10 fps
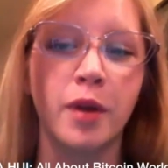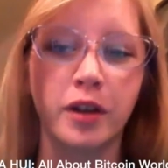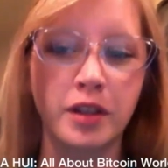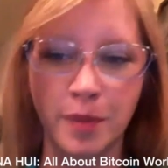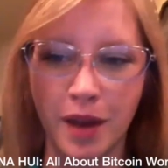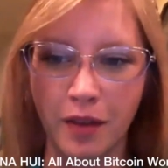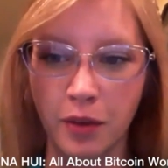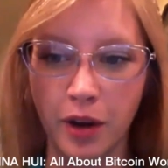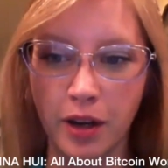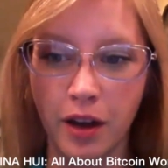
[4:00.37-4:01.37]
the market's
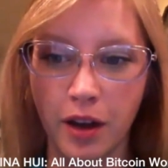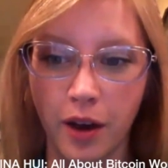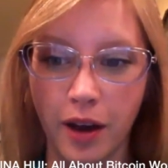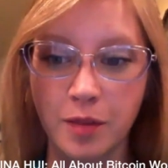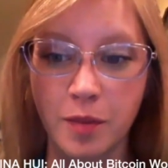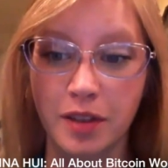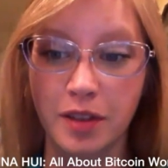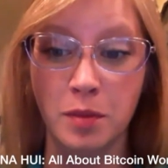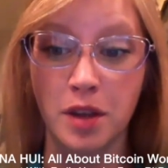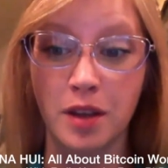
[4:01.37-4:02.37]
behaving right now. I expect
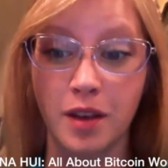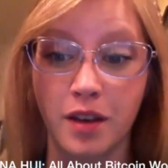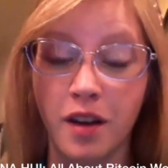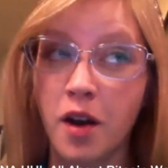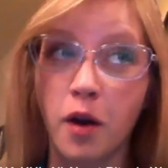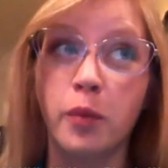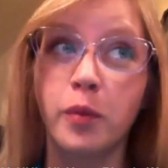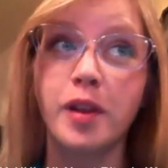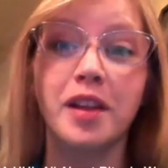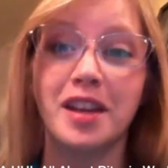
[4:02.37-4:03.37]
it to be a
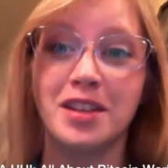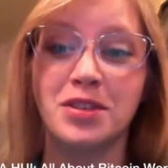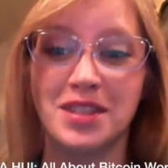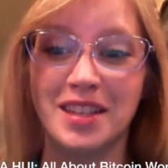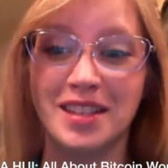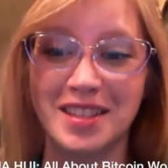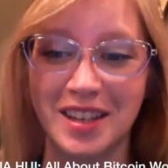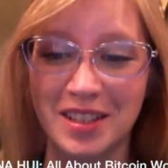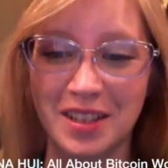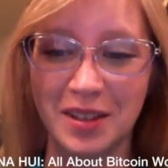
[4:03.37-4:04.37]
really interesting
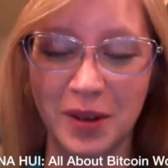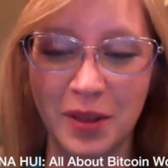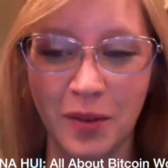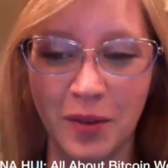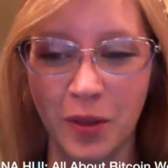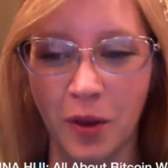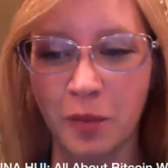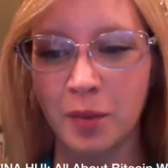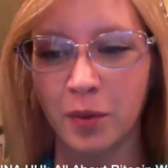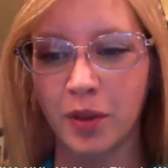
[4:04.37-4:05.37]
discussion with all the
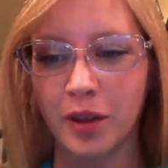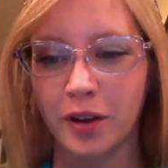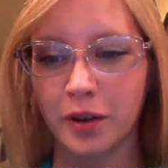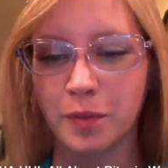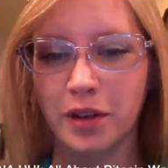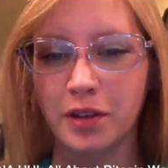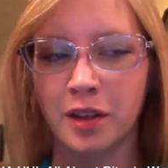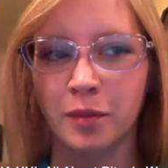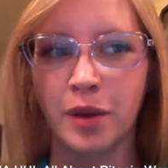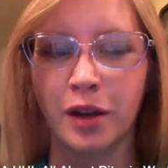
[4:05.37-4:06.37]
people that are
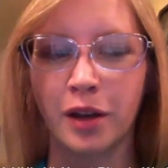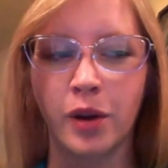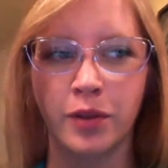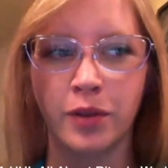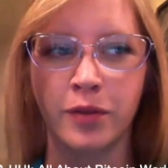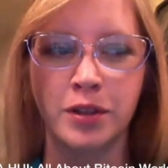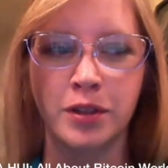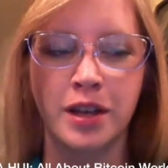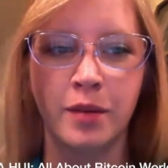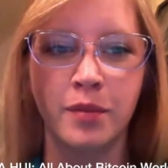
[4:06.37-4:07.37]
experiencing Bitcoin for the first
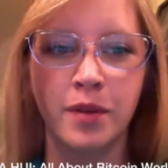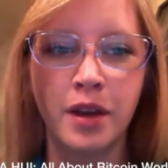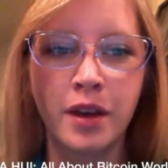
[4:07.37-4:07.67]
time.